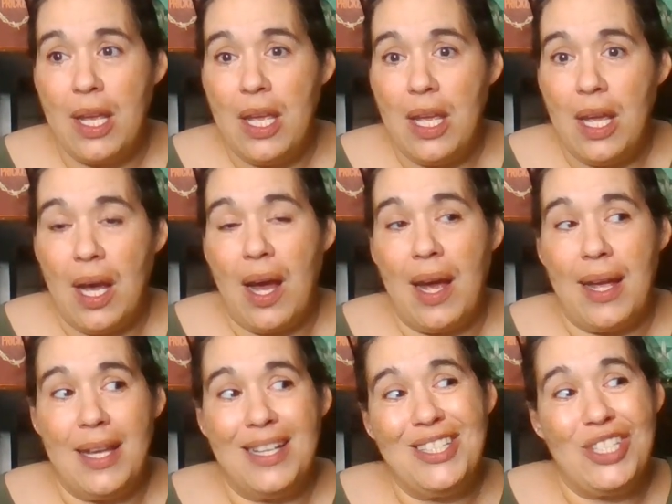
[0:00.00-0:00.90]
It
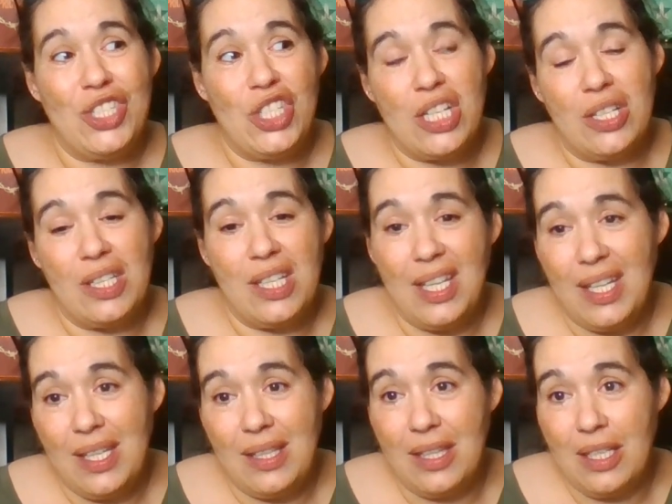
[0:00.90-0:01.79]
is chilly in
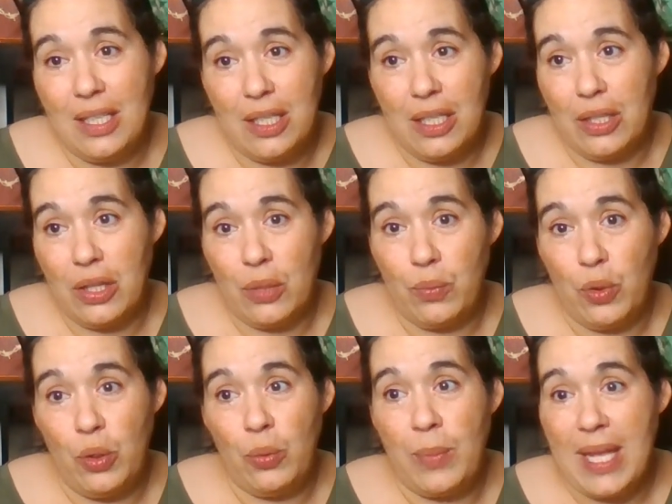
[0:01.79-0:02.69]
the room
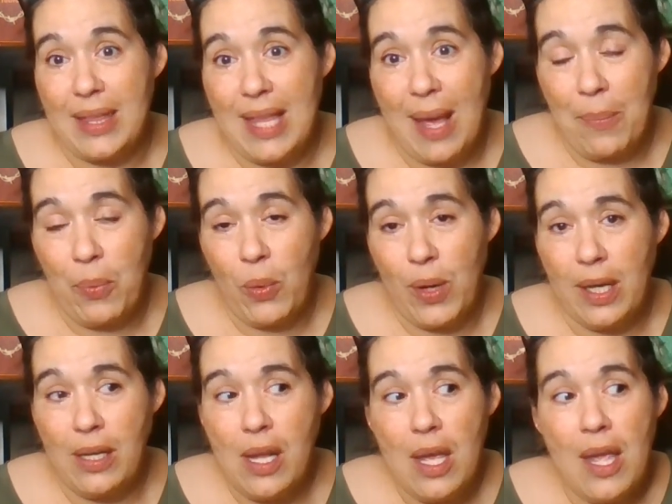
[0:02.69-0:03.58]
at that point.
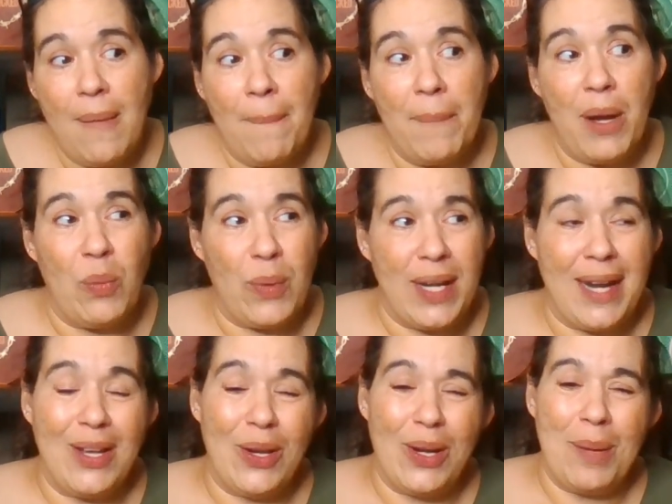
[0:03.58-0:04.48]
But when I go
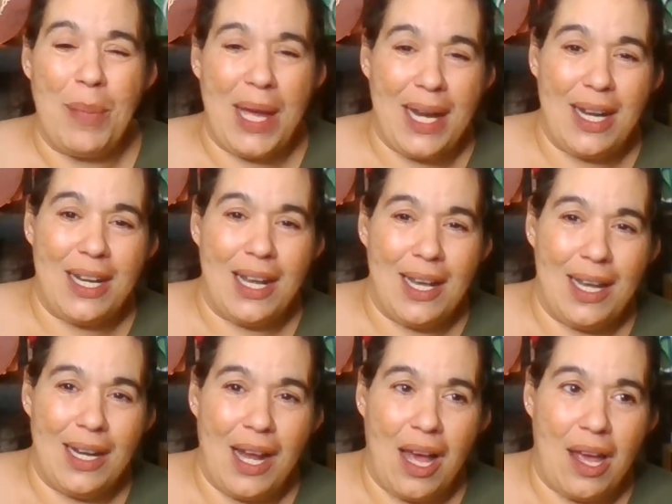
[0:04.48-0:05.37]
to bed at night,
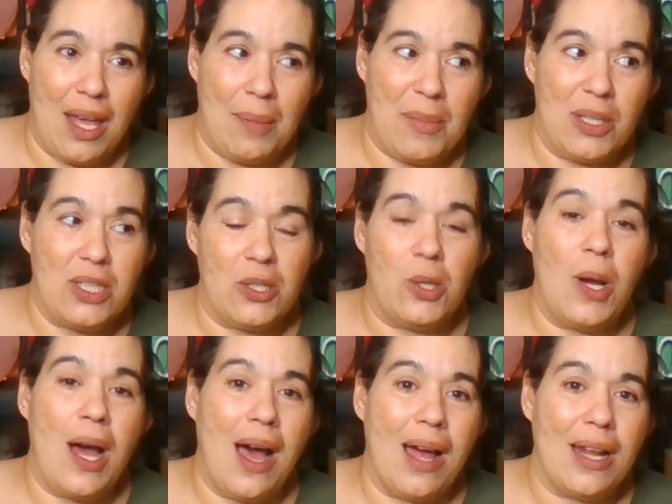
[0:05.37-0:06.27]
I am a little
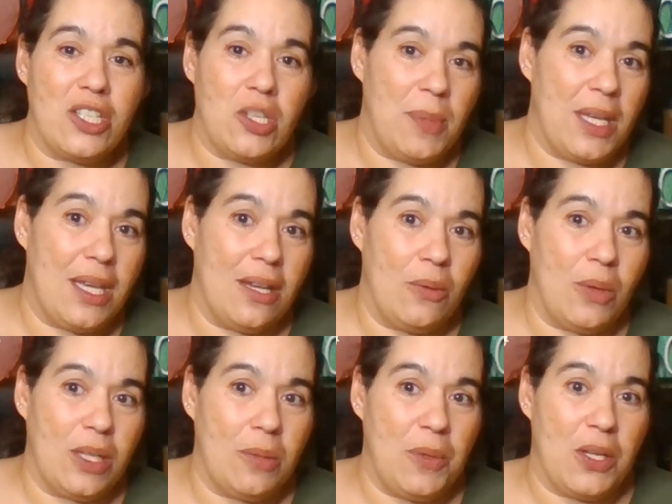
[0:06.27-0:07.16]
hot to begin with,
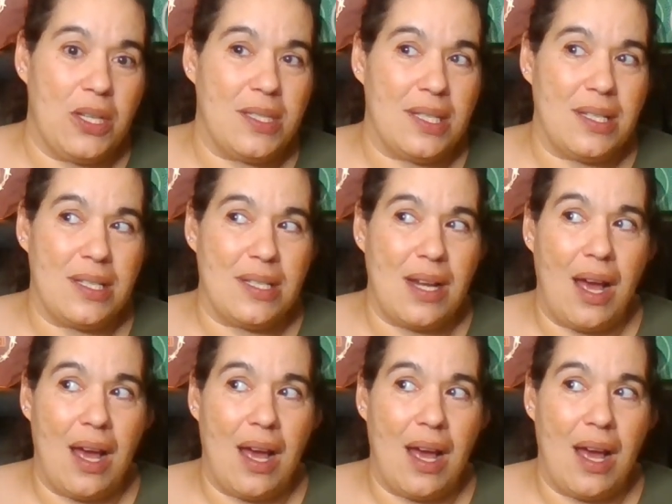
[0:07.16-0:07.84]
because it's not,